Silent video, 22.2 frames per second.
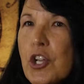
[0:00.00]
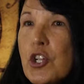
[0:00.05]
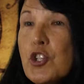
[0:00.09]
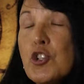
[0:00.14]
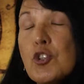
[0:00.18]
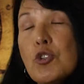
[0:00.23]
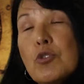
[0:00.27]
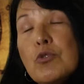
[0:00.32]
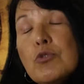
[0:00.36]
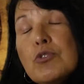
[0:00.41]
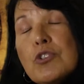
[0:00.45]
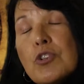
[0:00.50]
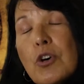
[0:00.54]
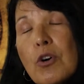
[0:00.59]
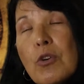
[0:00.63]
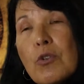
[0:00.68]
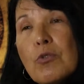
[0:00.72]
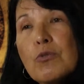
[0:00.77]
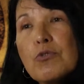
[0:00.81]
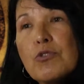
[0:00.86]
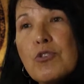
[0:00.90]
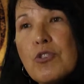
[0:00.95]
you
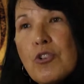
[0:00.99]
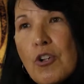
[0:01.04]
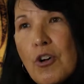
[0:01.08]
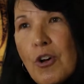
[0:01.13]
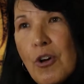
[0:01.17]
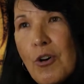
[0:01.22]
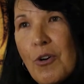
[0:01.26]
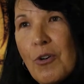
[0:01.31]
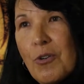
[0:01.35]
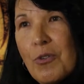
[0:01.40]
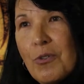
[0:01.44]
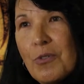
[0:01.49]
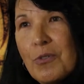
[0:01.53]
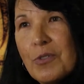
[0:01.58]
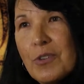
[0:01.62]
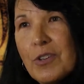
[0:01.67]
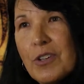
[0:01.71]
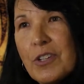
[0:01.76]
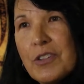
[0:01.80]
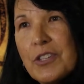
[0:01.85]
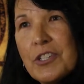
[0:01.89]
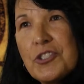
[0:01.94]
don't know
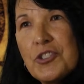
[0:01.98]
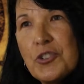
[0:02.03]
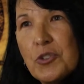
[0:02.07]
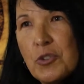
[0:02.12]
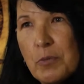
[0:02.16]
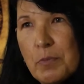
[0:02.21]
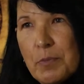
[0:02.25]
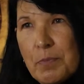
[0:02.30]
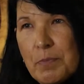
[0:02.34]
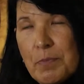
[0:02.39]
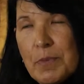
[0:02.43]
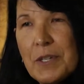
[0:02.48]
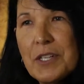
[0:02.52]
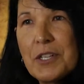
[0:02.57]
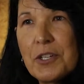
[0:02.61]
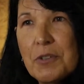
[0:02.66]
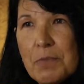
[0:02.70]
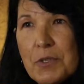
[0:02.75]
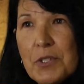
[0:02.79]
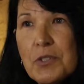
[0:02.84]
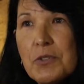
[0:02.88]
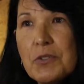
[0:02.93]
that you're being
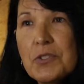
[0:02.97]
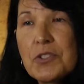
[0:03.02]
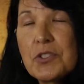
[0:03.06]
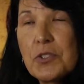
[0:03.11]
abused.